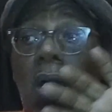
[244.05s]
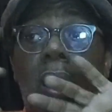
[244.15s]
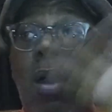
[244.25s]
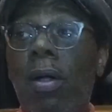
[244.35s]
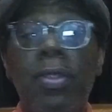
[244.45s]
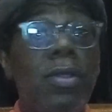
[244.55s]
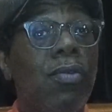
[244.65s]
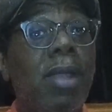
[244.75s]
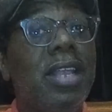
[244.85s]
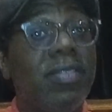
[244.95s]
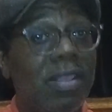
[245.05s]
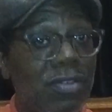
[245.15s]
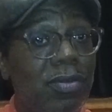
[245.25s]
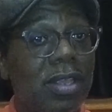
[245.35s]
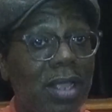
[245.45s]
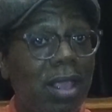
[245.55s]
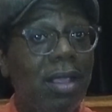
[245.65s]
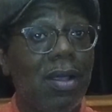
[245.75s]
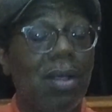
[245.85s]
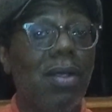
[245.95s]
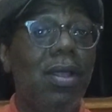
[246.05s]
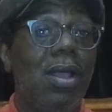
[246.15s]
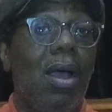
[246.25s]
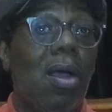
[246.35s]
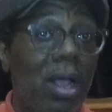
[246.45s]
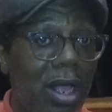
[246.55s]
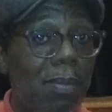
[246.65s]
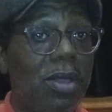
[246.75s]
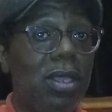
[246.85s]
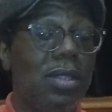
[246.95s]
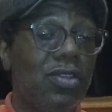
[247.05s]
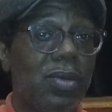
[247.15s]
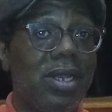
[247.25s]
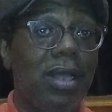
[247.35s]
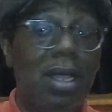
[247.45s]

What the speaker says: all the greats that you can hear are coming to